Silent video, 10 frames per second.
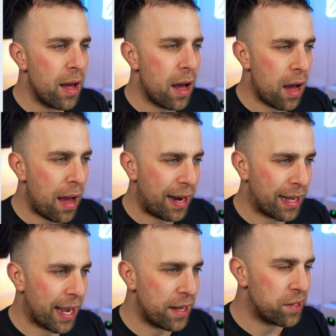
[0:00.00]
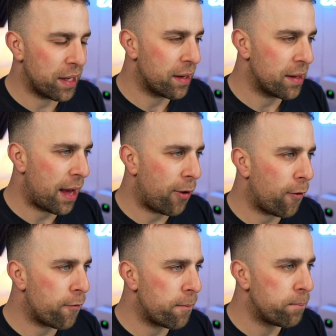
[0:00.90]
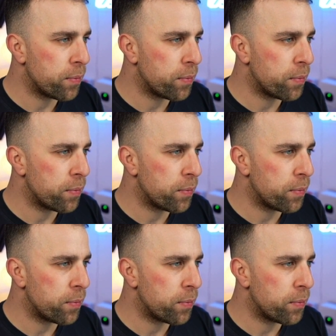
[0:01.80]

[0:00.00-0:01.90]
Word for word: uh, allocating that off.